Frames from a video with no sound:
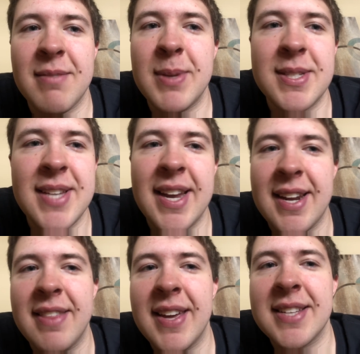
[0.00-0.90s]
been saying,
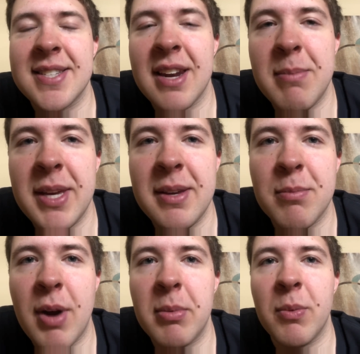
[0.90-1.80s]
I think it's going to be
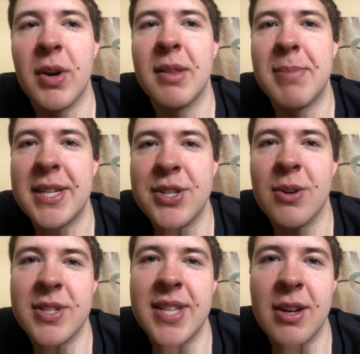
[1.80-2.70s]
probably one of the best
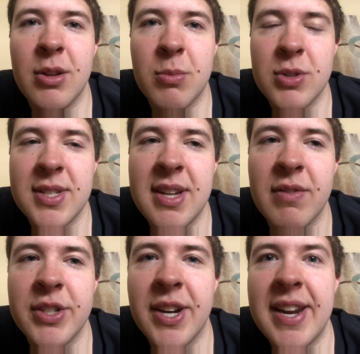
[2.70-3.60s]
arcs that Clone Wars has ever
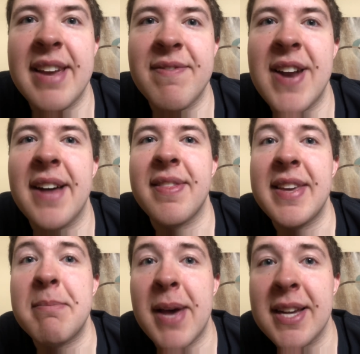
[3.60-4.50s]
done, if not
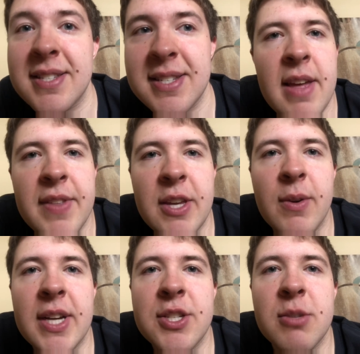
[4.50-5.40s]
the best. Thank you
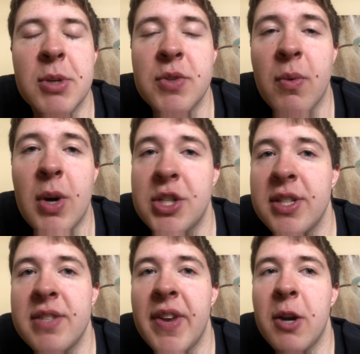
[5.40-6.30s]
guys so much for watching
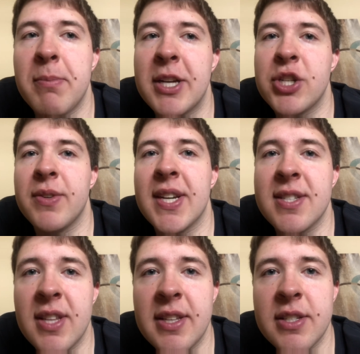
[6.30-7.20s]
this video. Make sure you guys
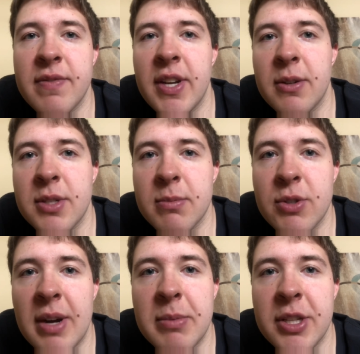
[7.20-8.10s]
like this video,
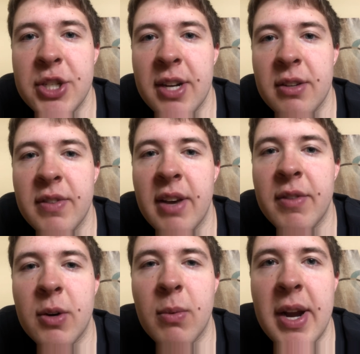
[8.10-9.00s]
subscribe to the channel if you haven't
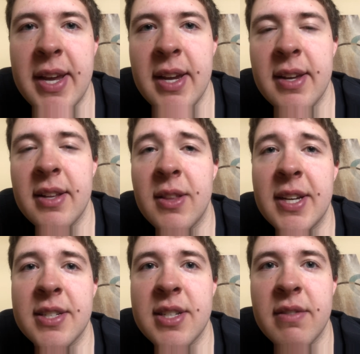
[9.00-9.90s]
already, like
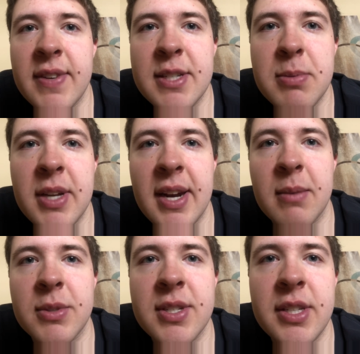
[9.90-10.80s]
us on Facebook, and I
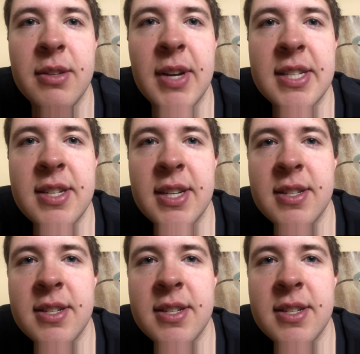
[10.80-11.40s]
will see you guys next